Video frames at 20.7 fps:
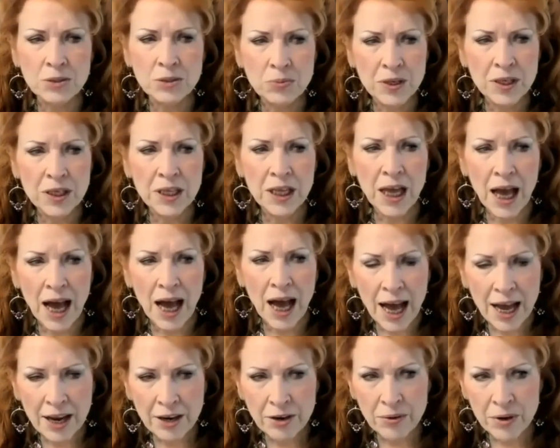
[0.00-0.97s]
is really
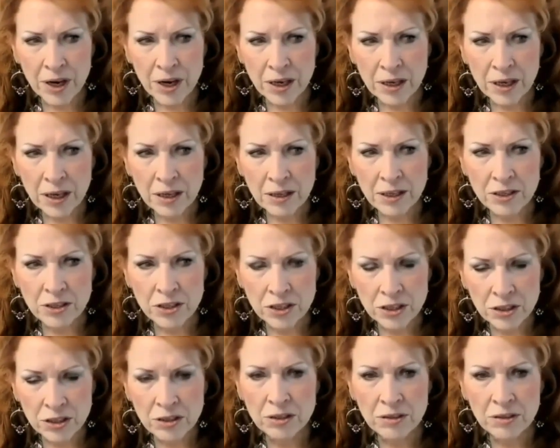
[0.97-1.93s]
honoring the
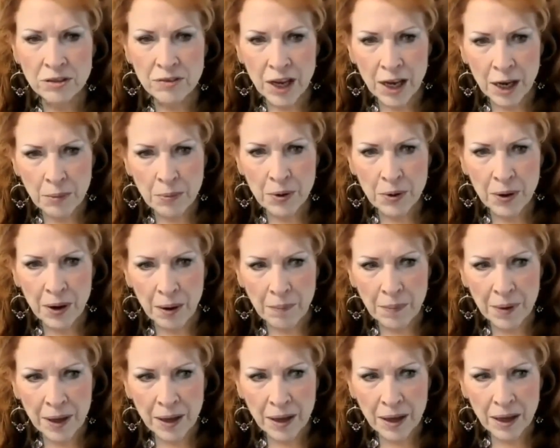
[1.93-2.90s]
children of Abraham.
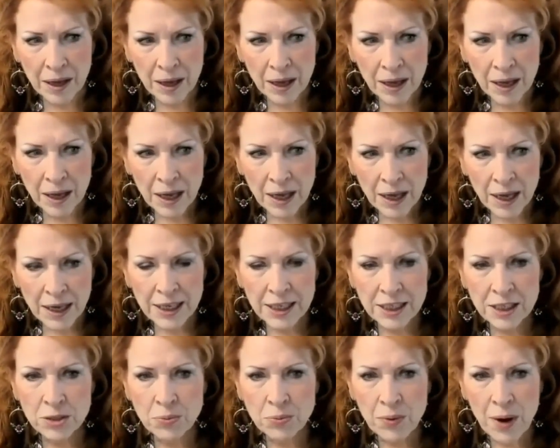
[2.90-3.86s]

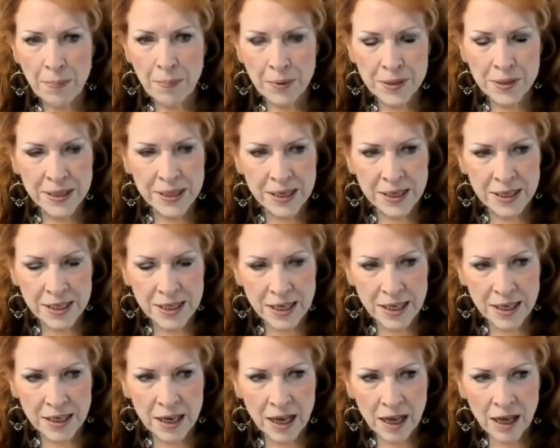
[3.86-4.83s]
He's
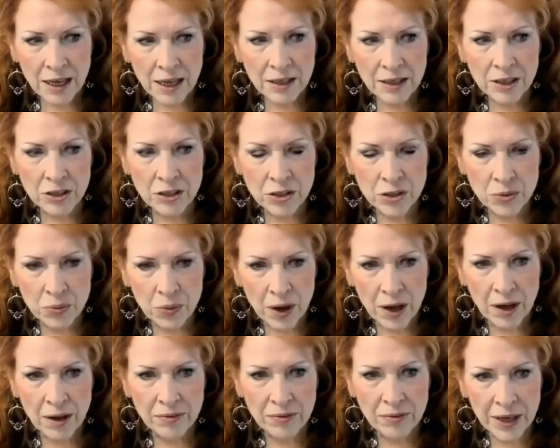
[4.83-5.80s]
representing the
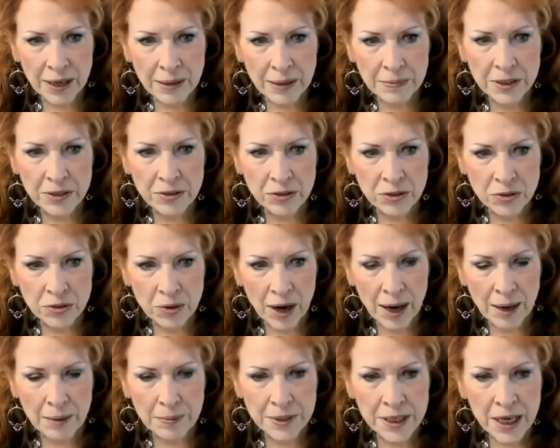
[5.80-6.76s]
12 names of the
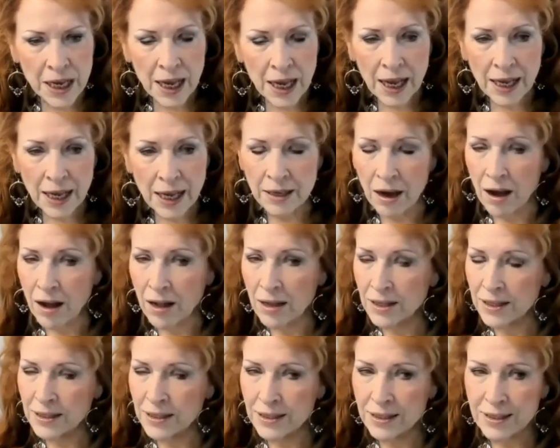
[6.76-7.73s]
tribes. And
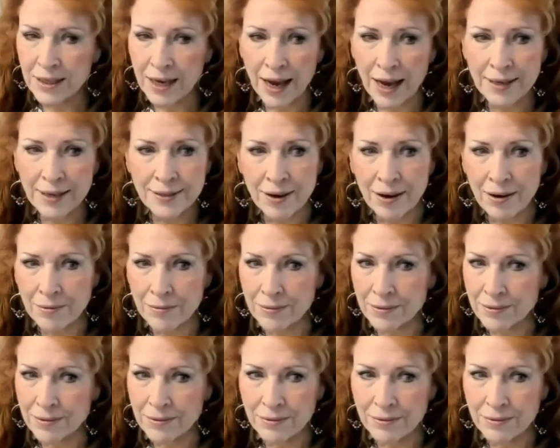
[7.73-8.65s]
all of these guys aren't